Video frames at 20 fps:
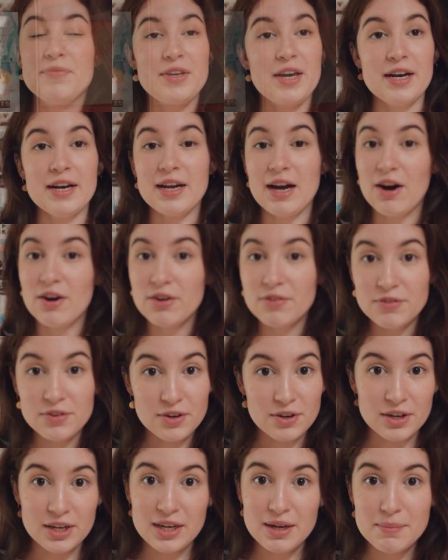getting out of
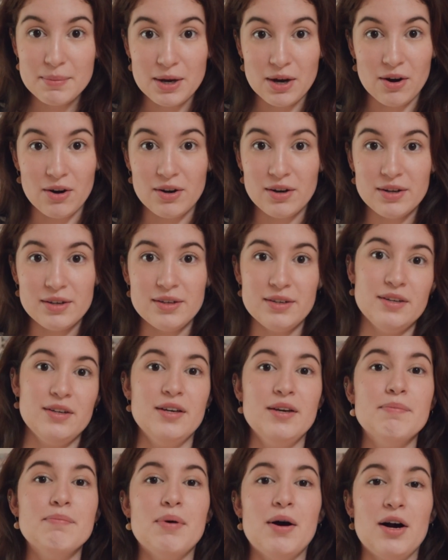your email
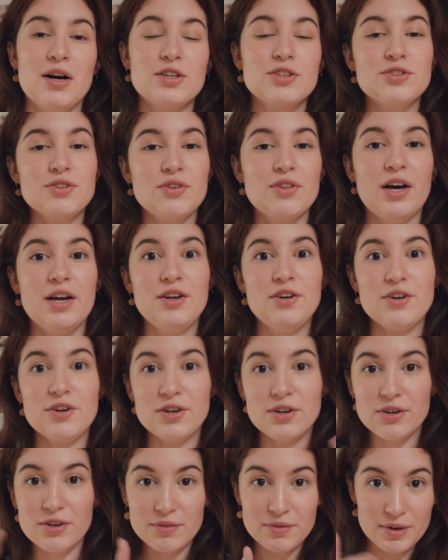inbox so that your
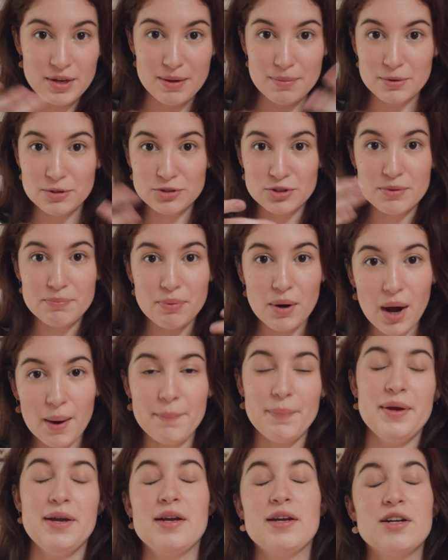emails aren't
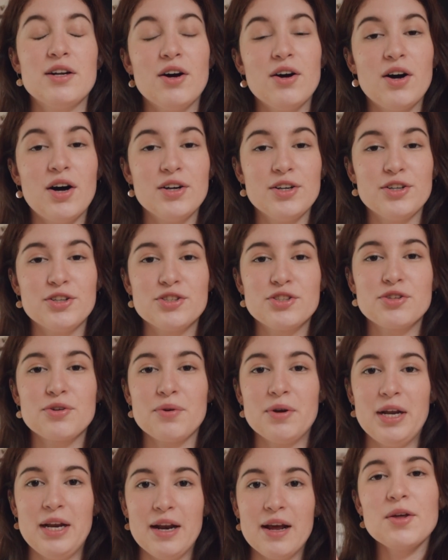popping on your
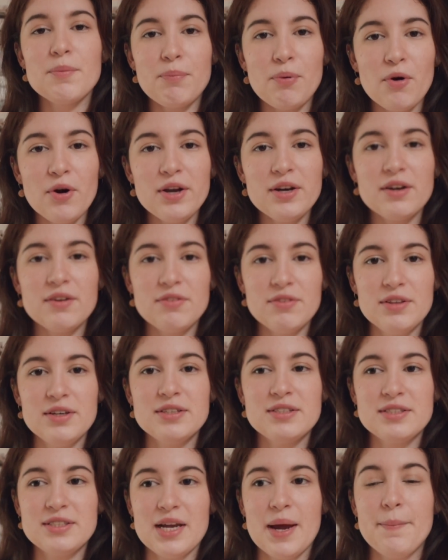screen. The point of this
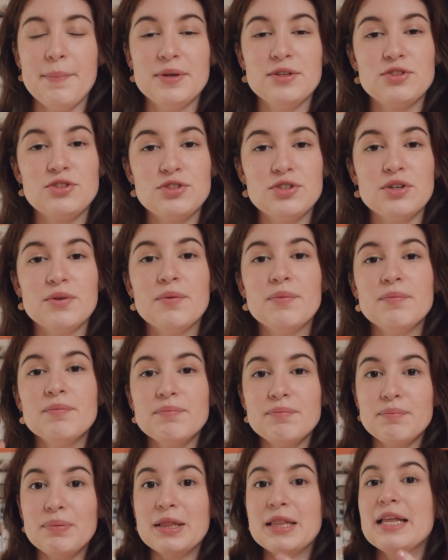step is to
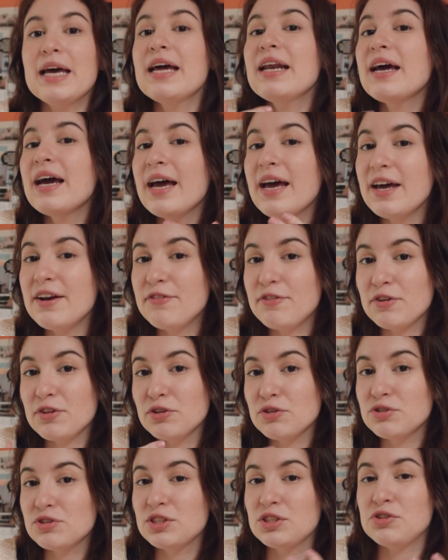plan ahead for
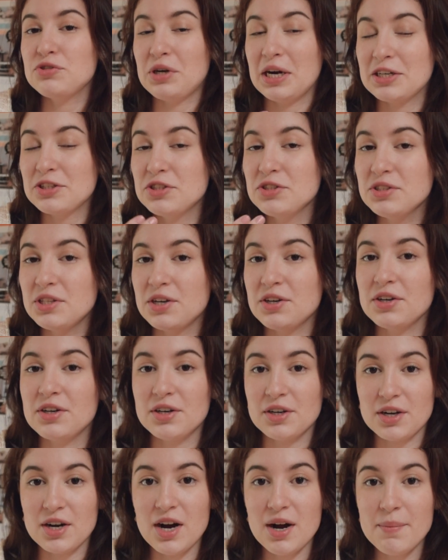those distractions that are
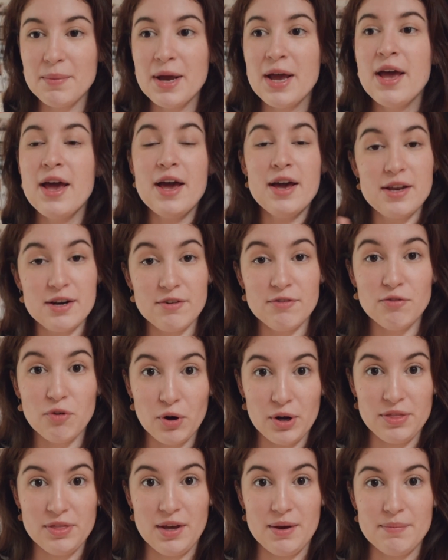gonna come and
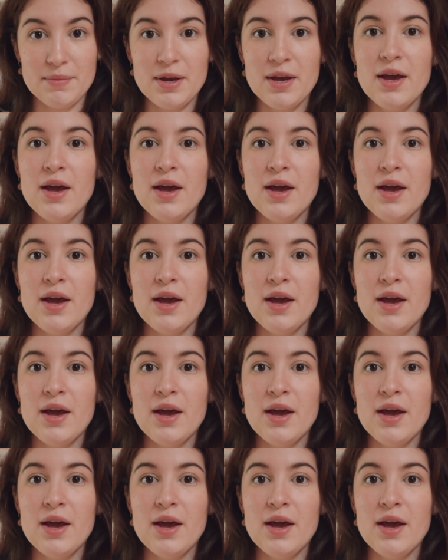avoid them.